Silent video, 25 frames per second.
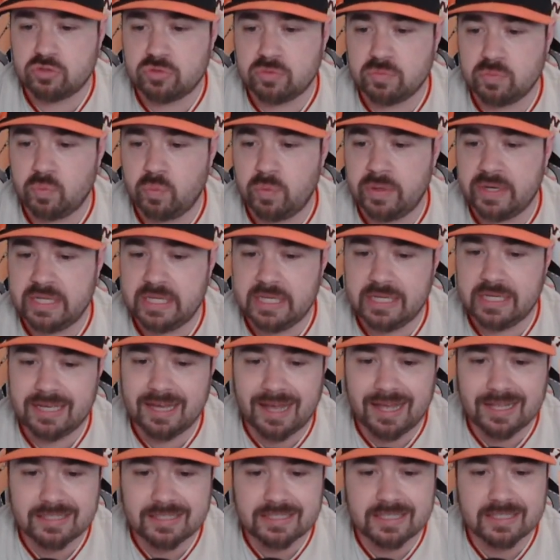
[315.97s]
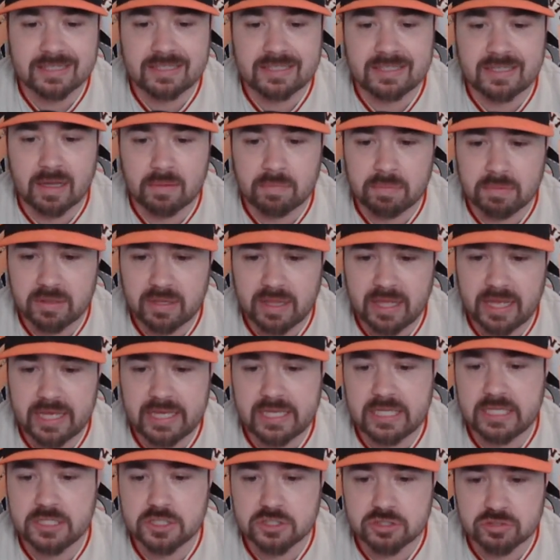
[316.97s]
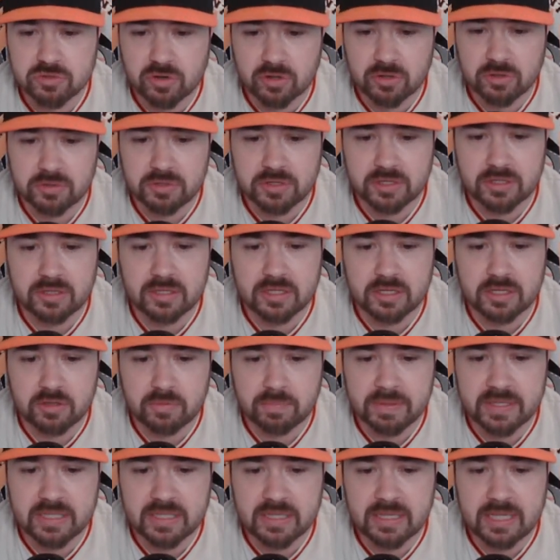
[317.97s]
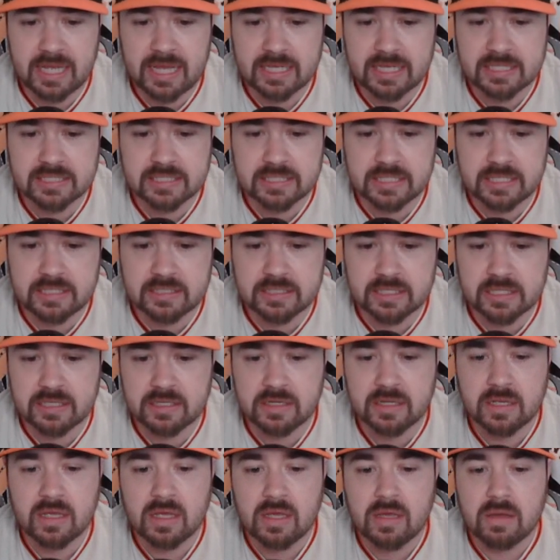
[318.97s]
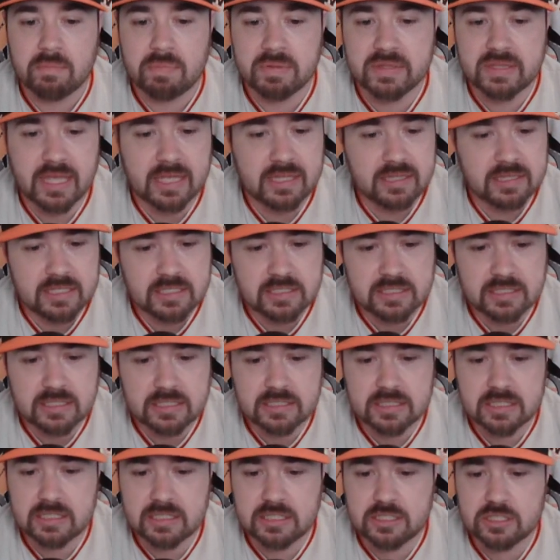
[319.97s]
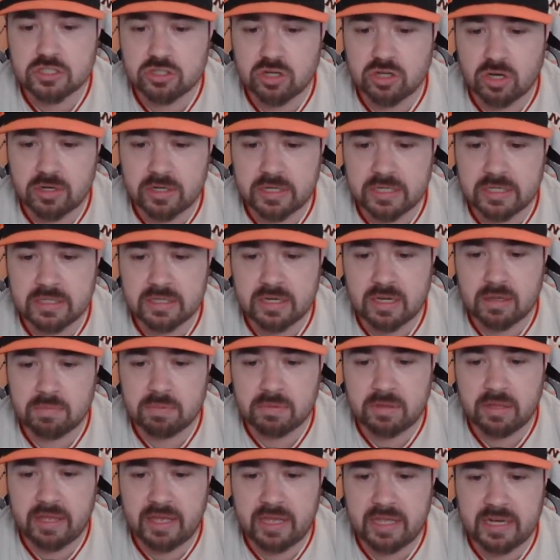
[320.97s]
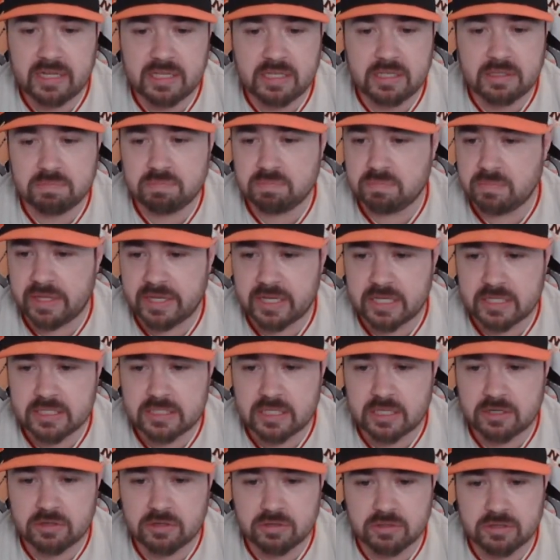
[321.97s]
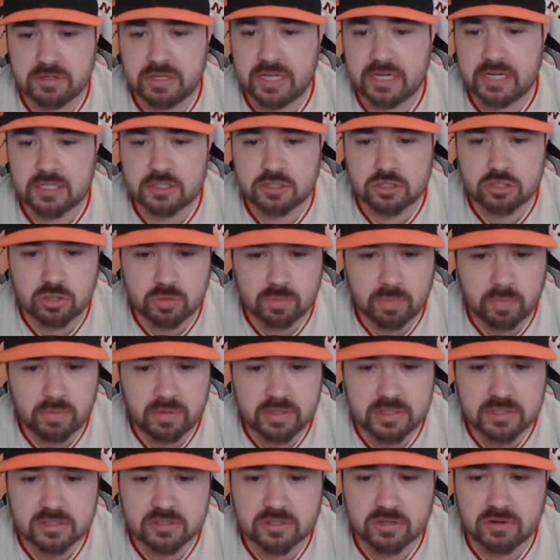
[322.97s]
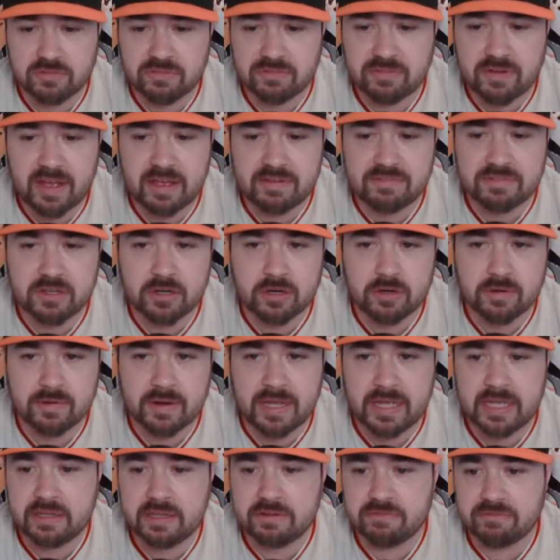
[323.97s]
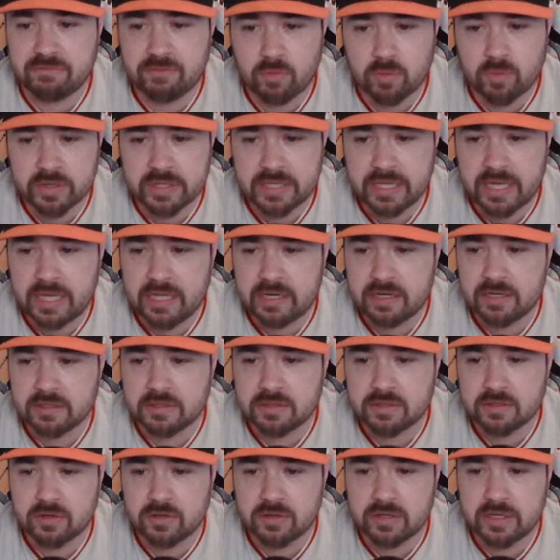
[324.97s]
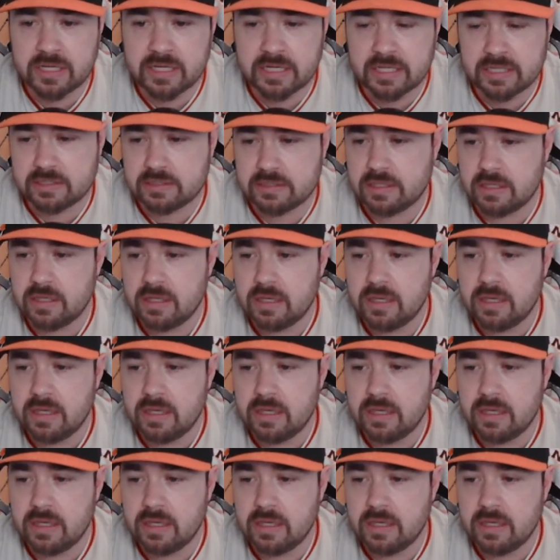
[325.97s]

When he got to double A, he struggled a little bit last season, but then this season he started in double A and like I said earlier, he had a 2.05 ERA and 48 and a third innings.